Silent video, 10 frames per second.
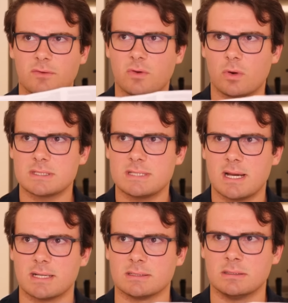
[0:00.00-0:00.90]
course
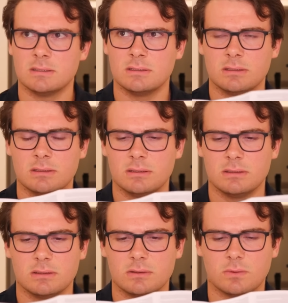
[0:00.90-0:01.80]
not.
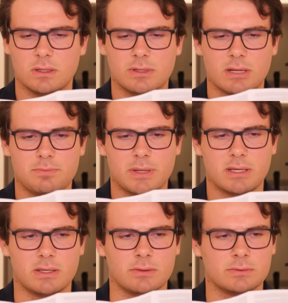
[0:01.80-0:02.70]
Why would I pick you?